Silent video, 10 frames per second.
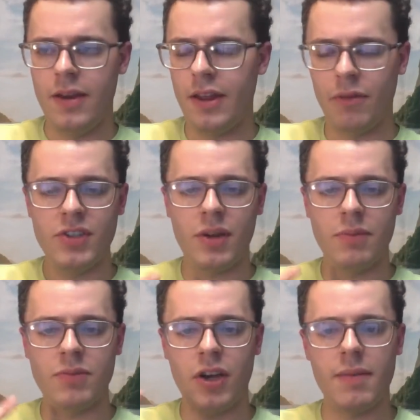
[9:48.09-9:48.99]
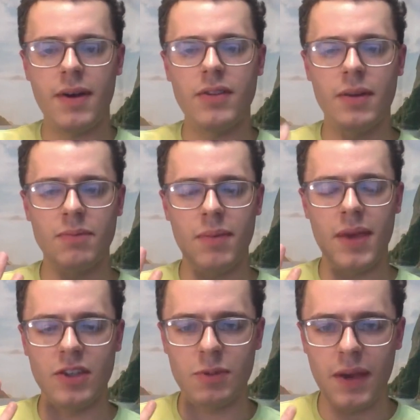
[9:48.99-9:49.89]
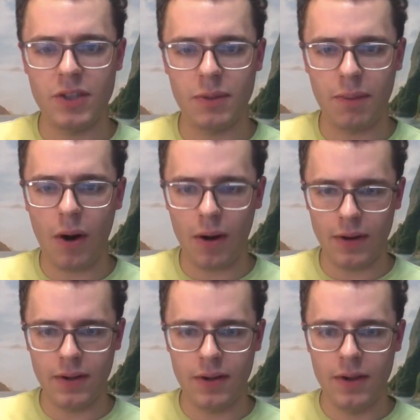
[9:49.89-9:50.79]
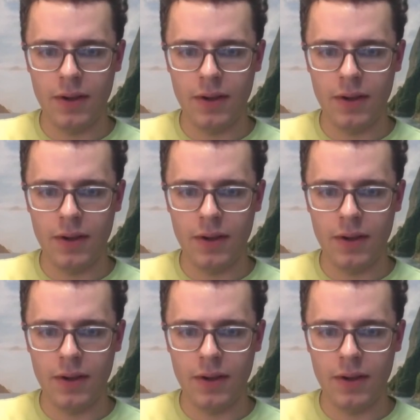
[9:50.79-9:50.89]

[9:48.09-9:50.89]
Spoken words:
Now, the reason I'm talking about them being spaced apart